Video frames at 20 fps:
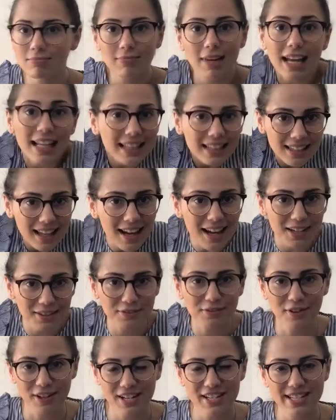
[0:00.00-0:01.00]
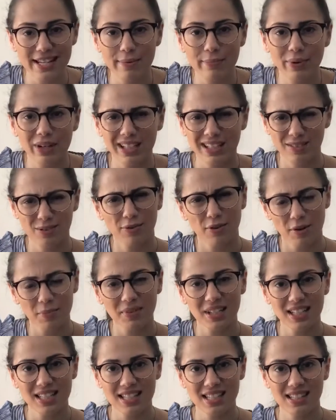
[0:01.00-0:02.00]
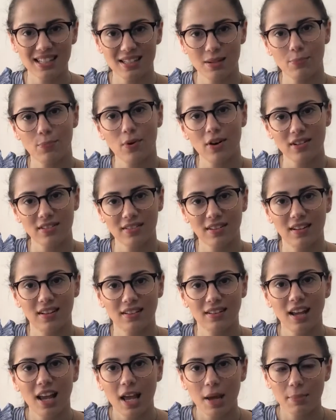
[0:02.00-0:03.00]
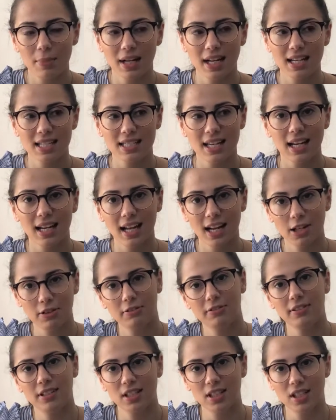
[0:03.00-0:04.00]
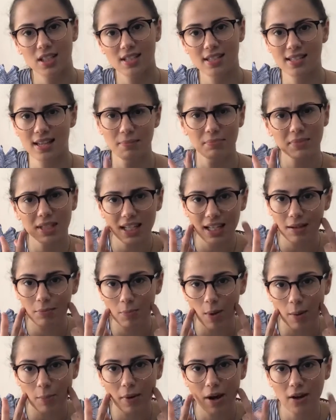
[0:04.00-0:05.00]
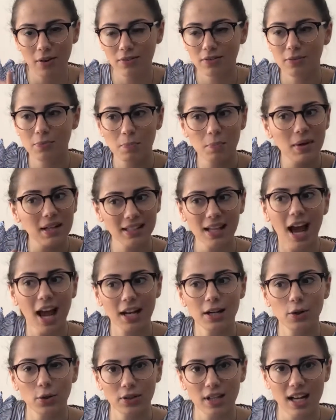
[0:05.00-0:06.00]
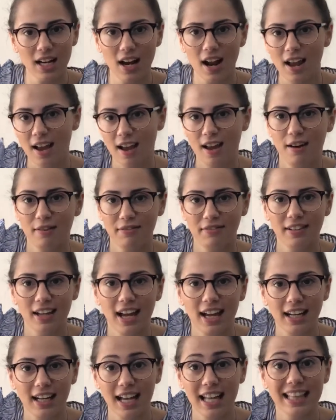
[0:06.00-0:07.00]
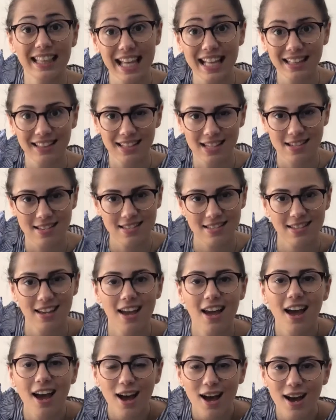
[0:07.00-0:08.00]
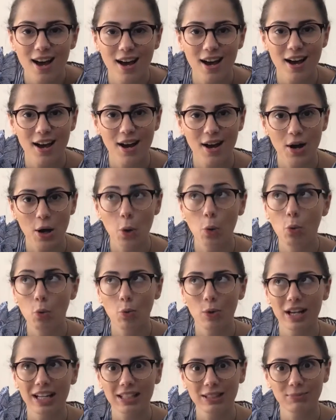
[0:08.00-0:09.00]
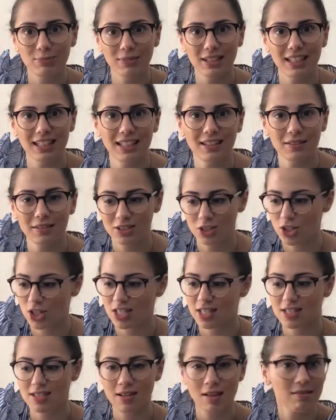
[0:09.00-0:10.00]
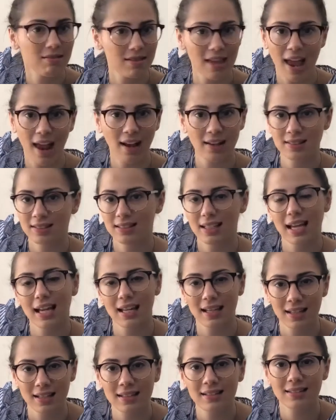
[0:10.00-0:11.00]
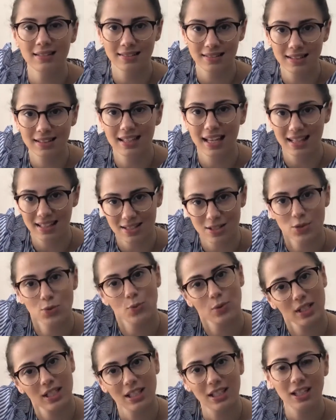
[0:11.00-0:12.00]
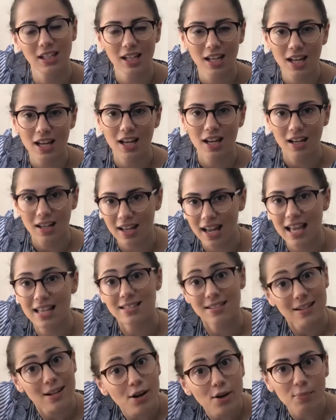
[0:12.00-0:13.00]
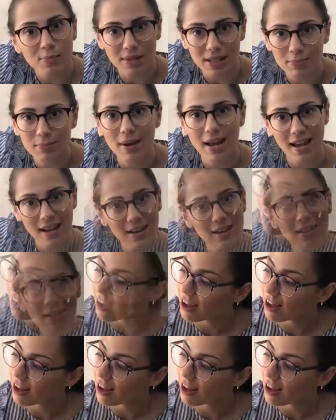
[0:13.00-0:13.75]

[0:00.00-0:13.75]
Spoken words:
at night, for example. For me this is important because I can feel something in my mouth, but I know that I have like a dentist with me, just text and the dentist will answer me back.